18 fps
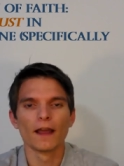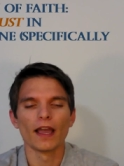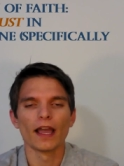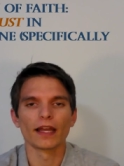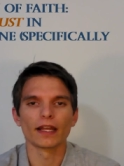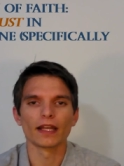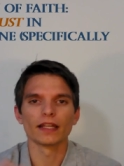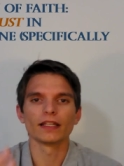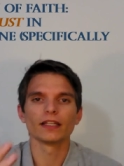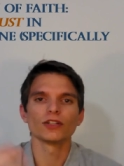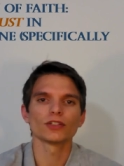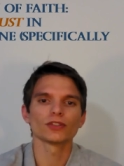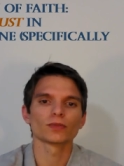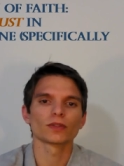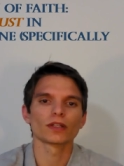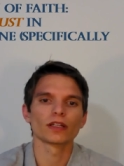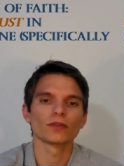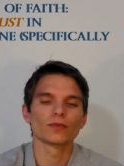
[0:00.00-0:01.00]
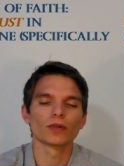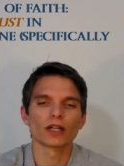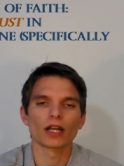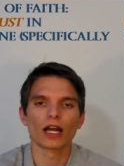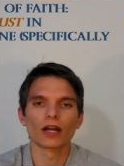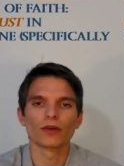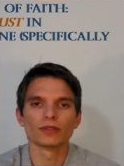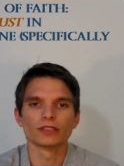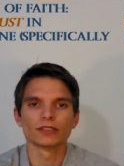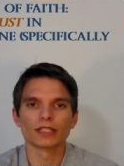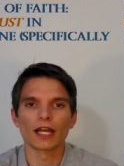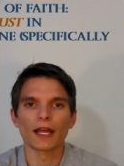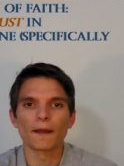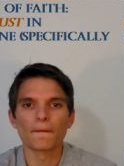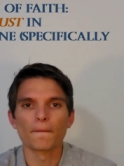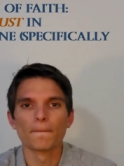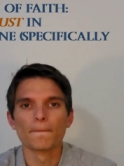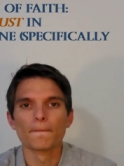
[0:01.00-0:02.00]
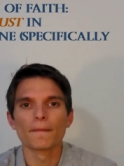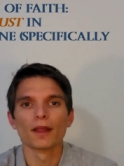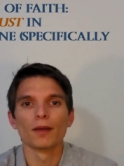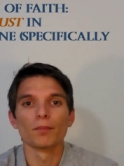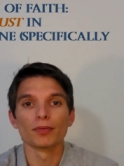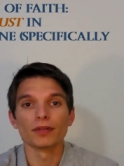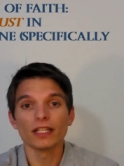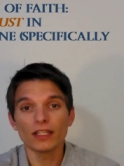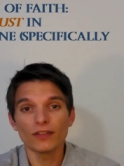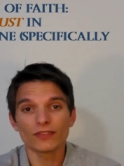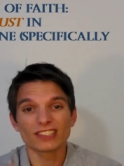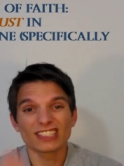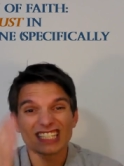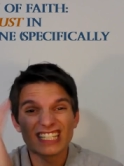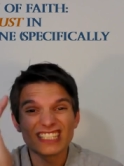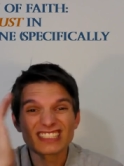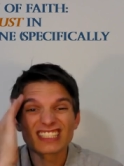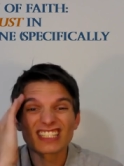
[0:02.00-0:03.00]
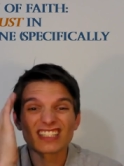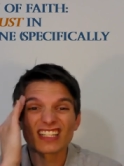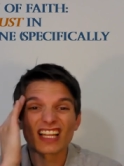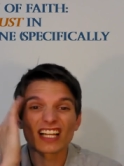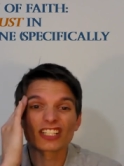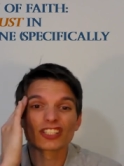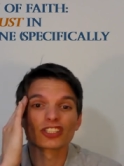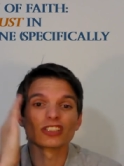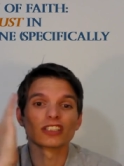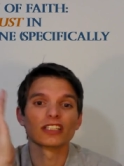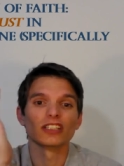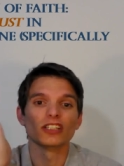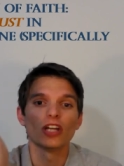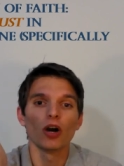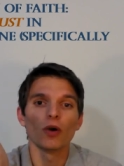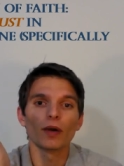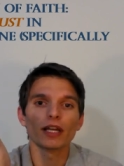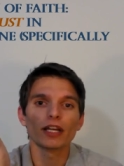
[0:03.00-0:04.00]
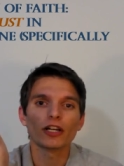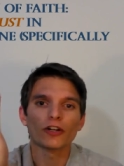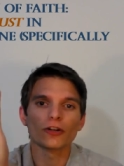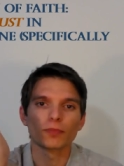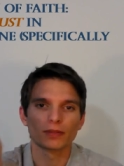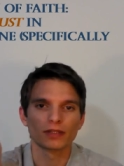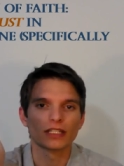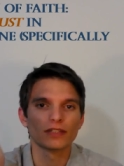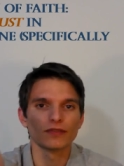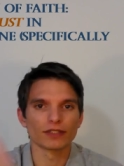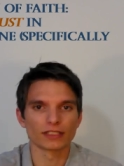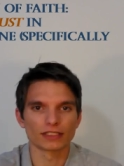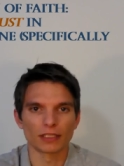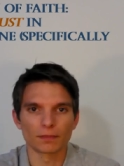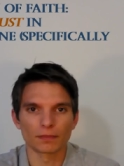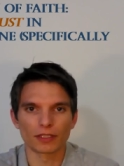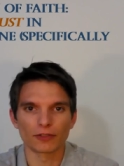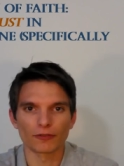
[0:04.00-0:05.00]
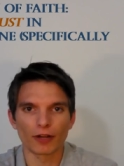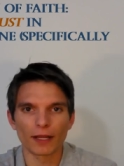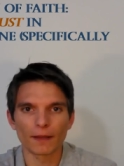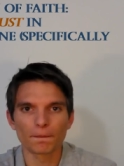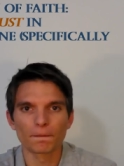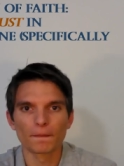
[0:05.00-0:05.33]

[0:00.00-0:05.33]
And, and here's what, what I would say. Belief is intellectually knowing or believing something, right?